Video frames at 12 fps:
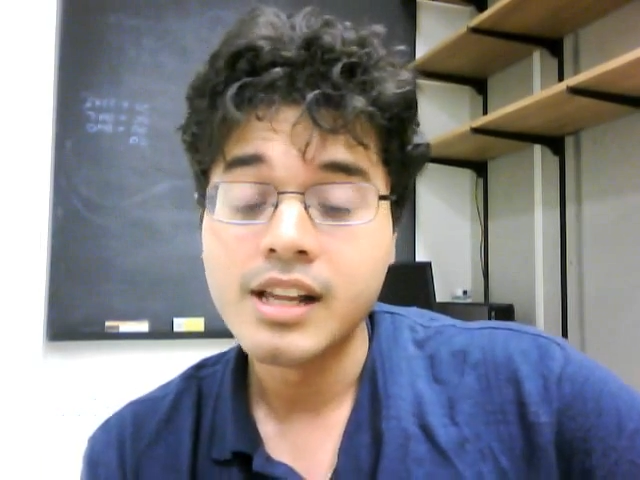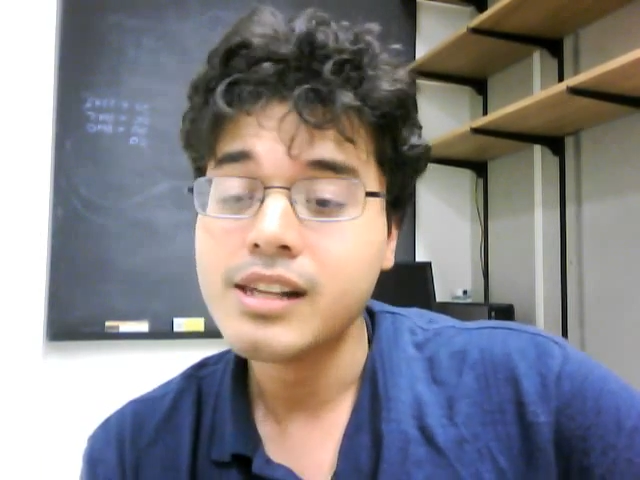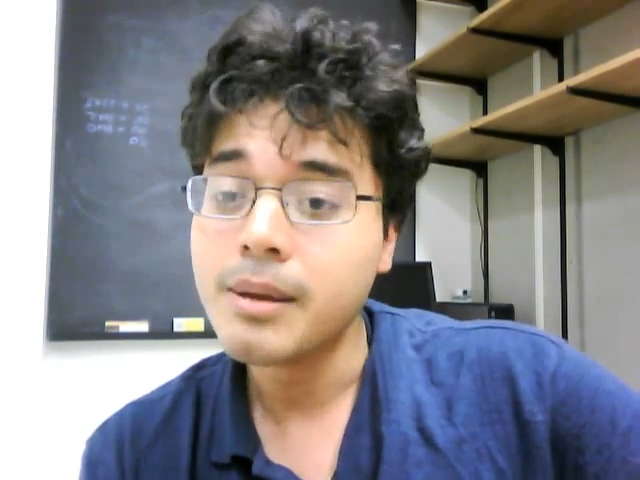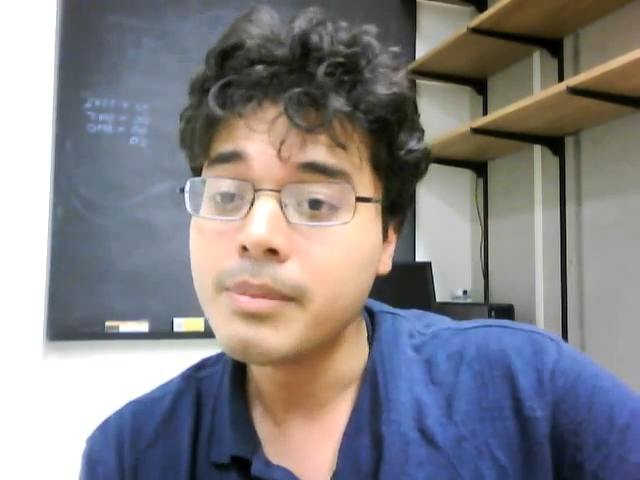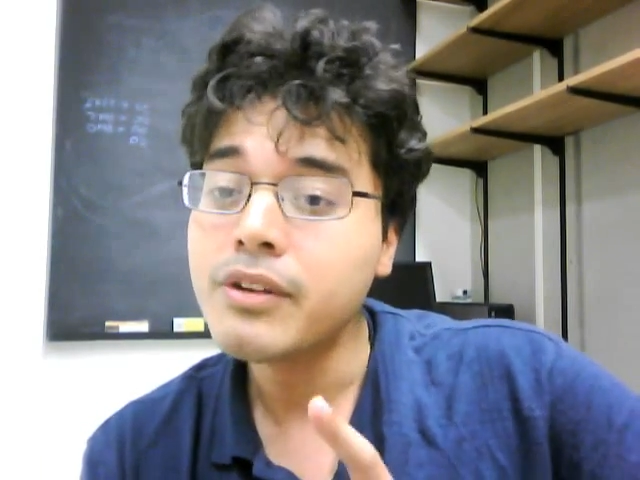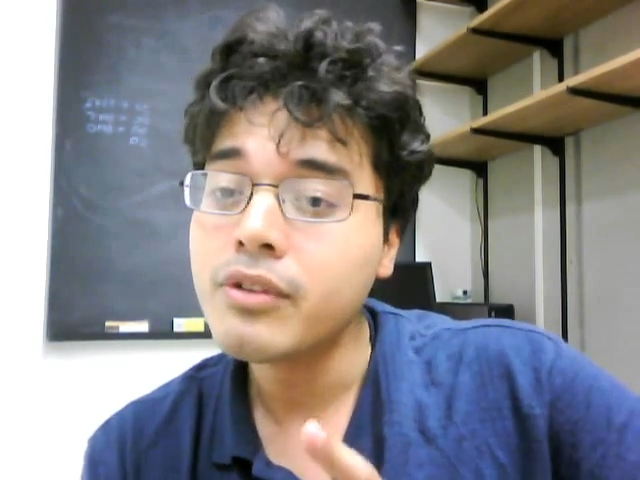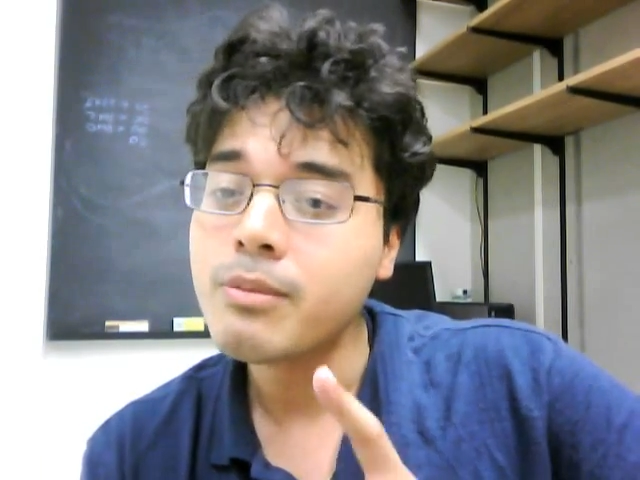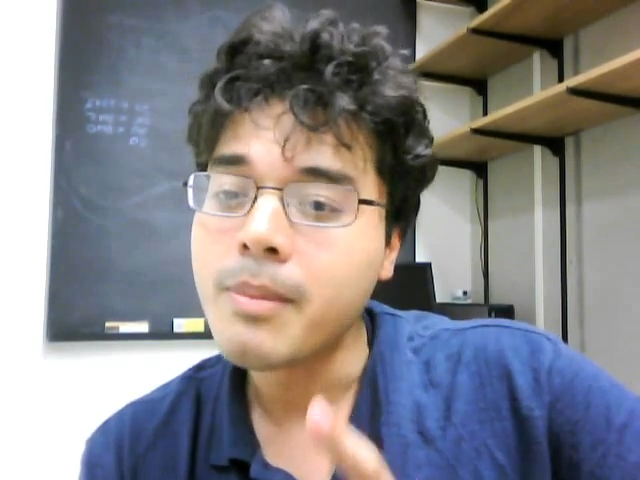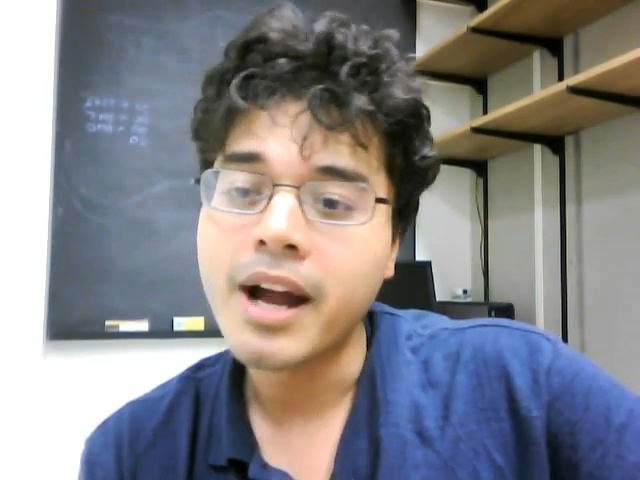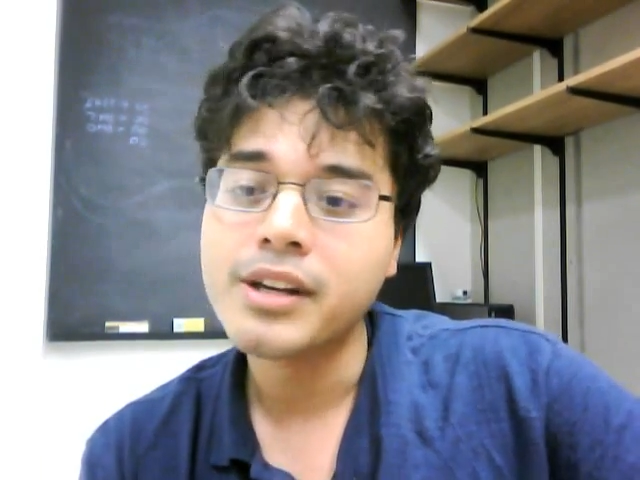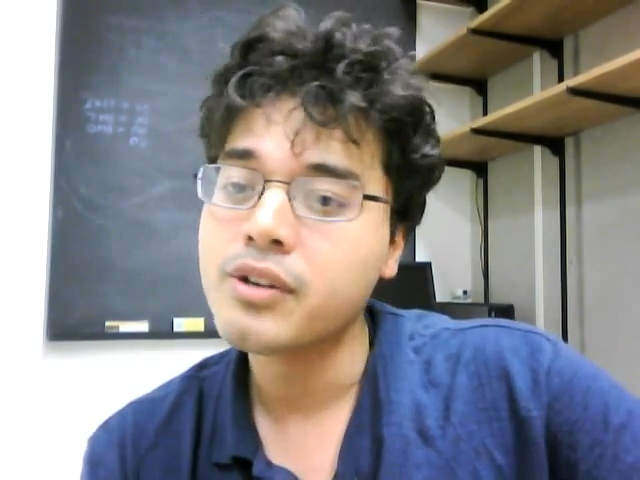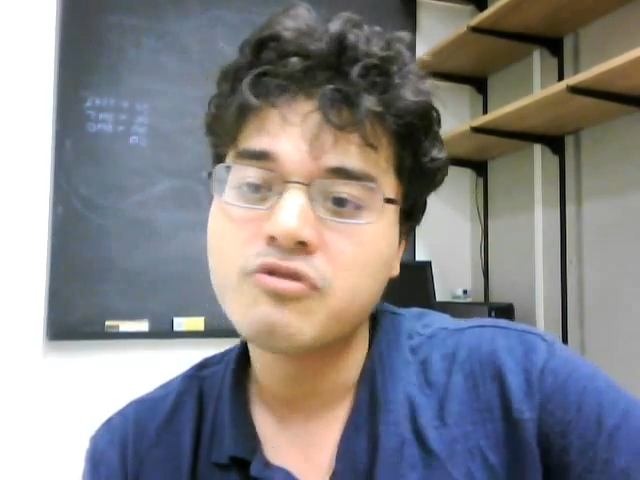let me
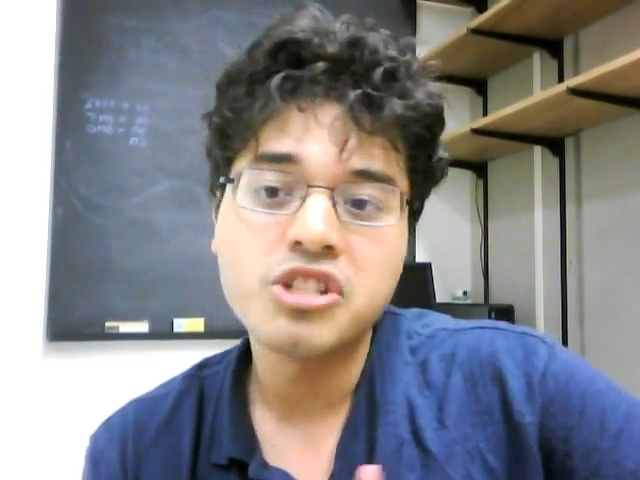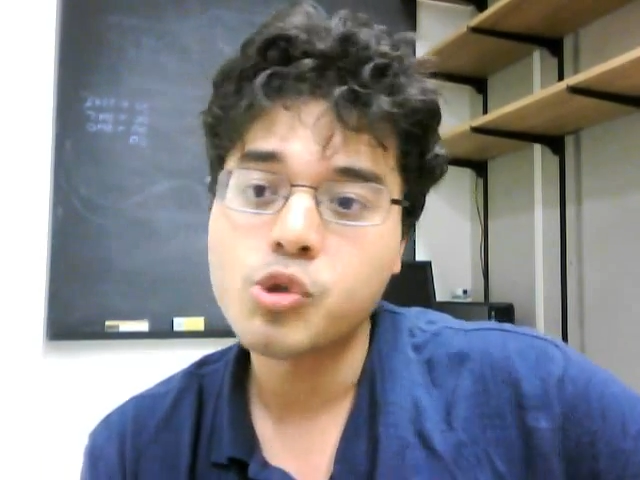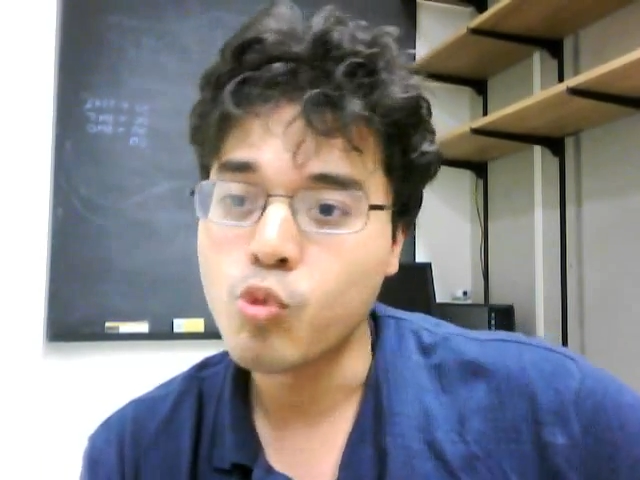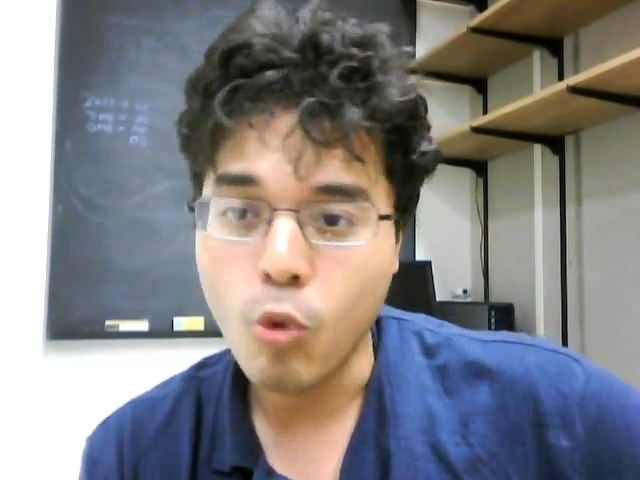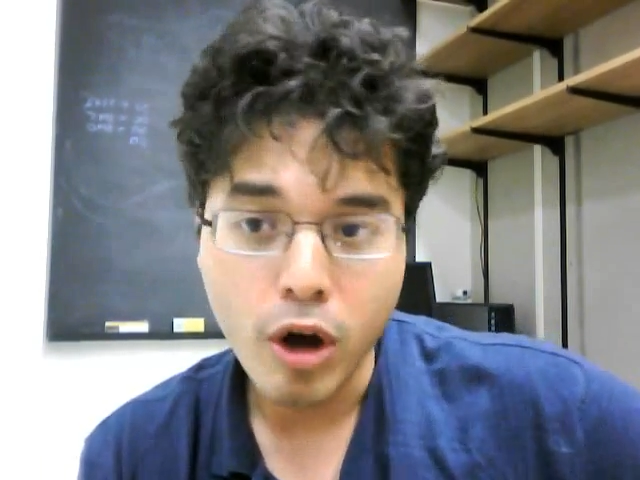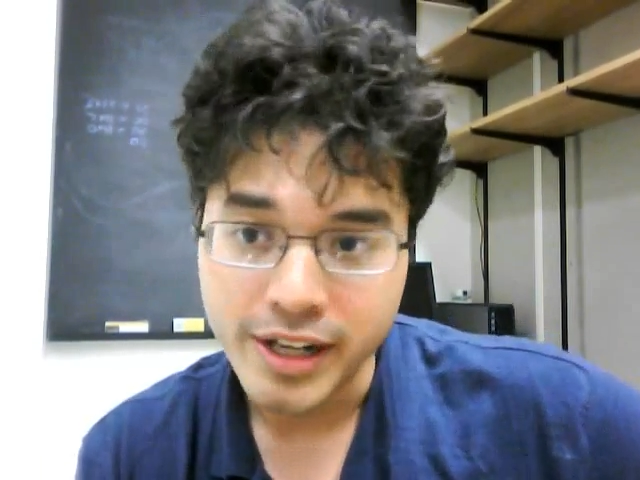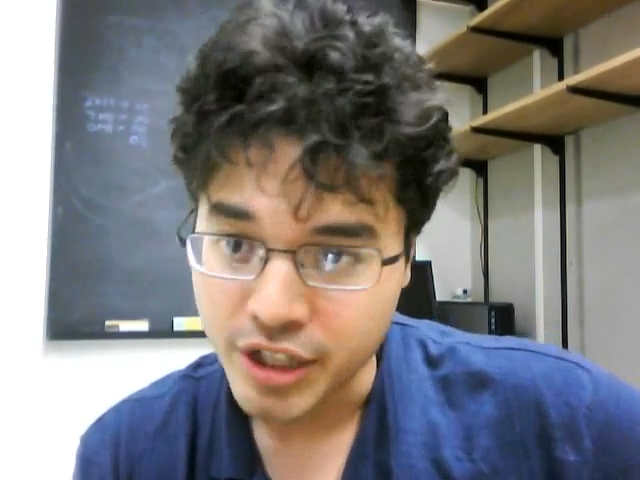remind you of just one